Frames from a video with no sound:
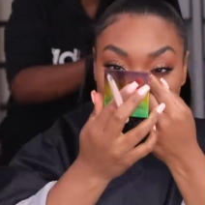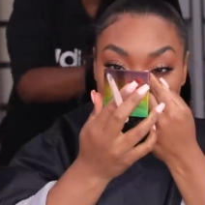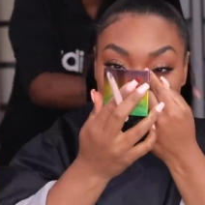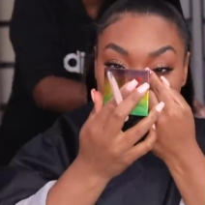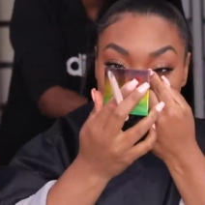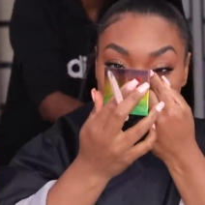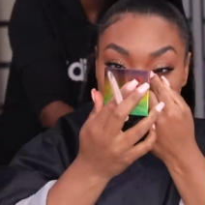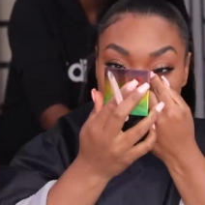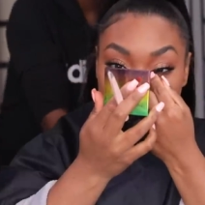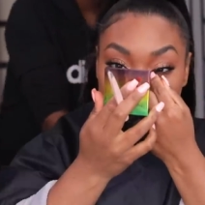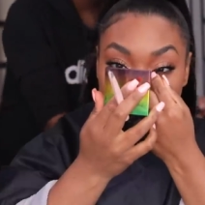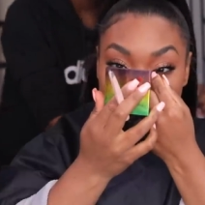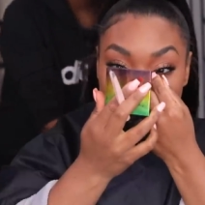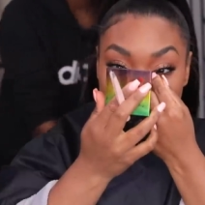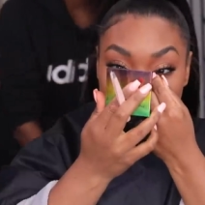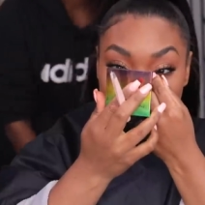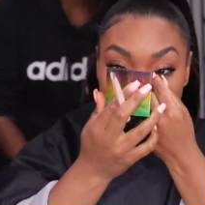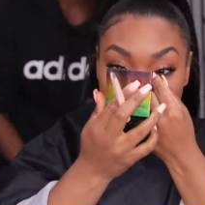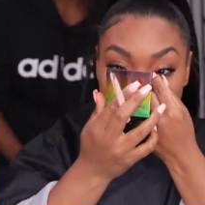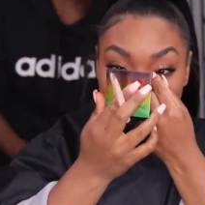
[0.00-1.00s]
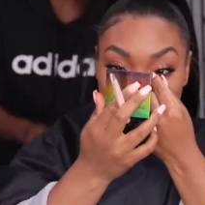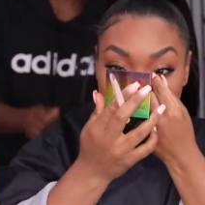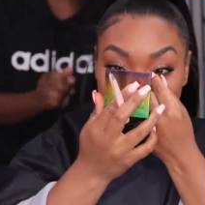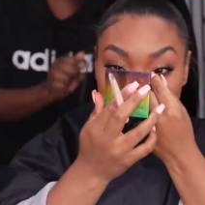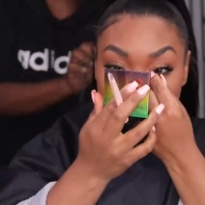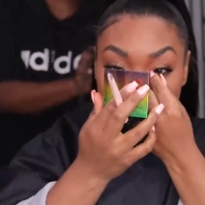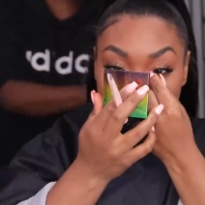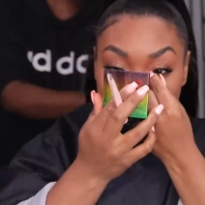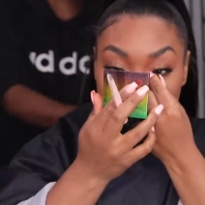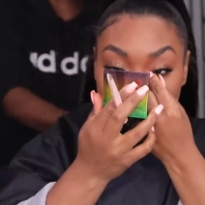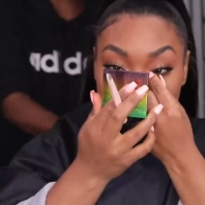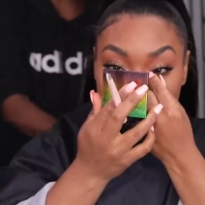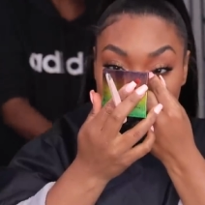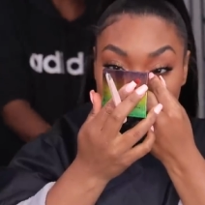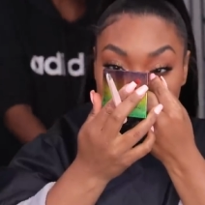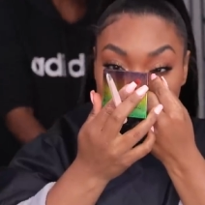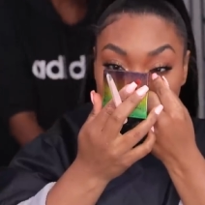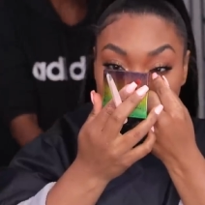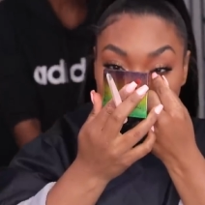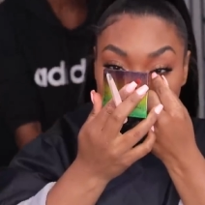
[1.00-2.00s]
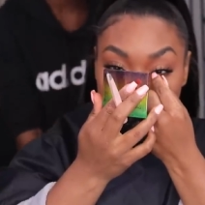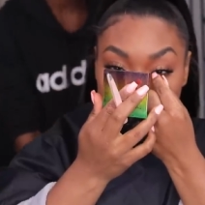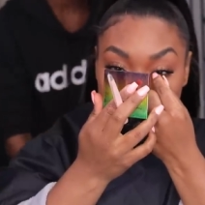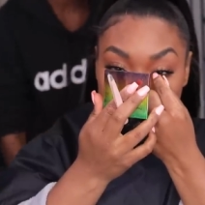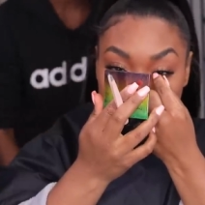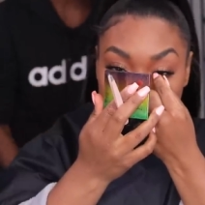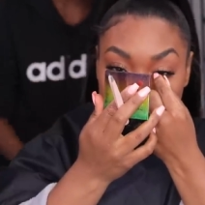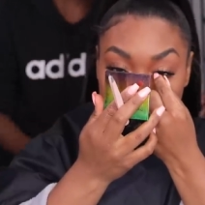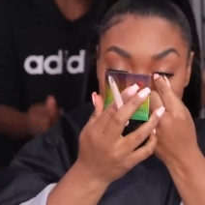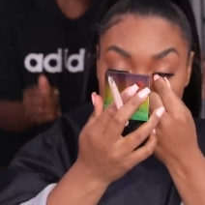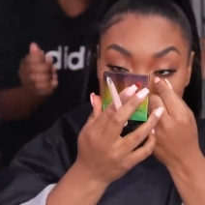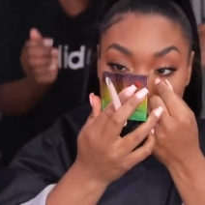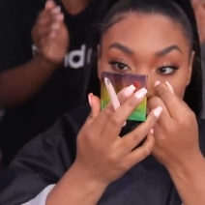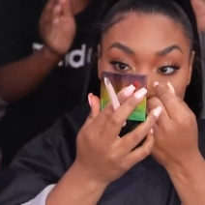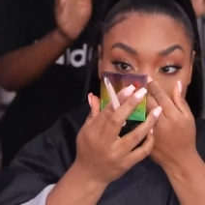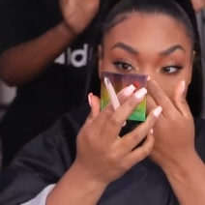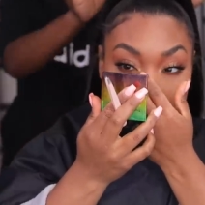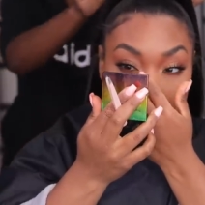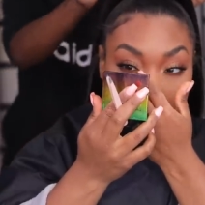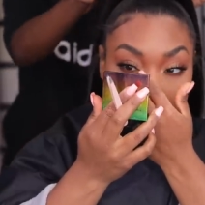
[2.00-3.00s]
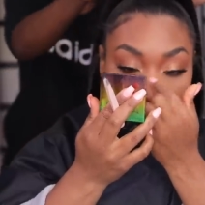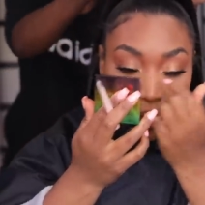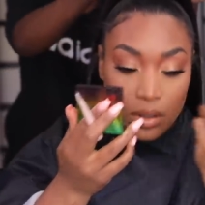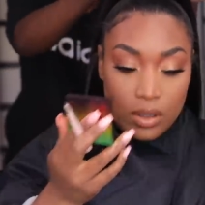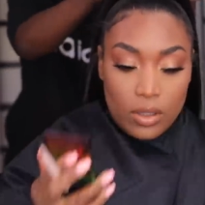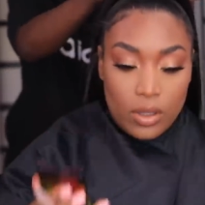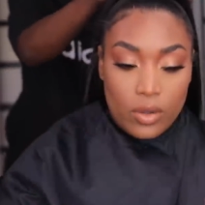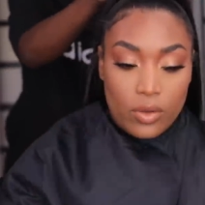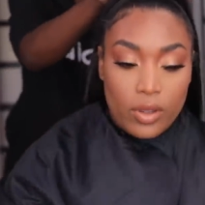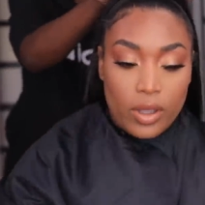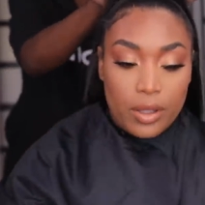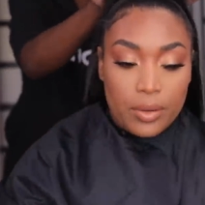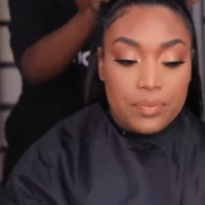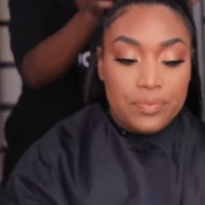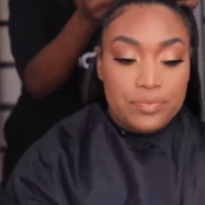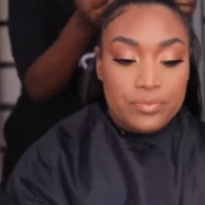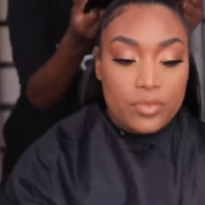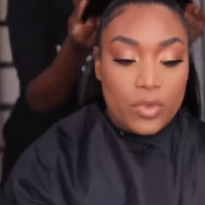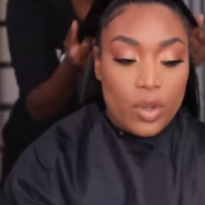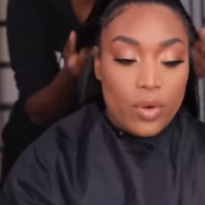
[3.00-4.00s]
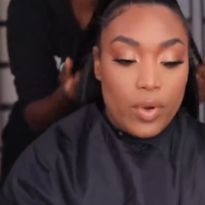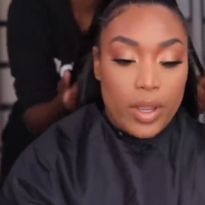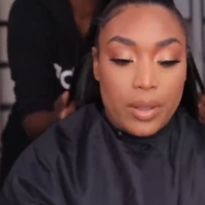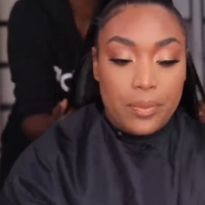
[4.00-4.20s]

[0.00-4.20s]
And then just spray that. Mm-hmm. You could just load that thing up. with got to be glued. All right.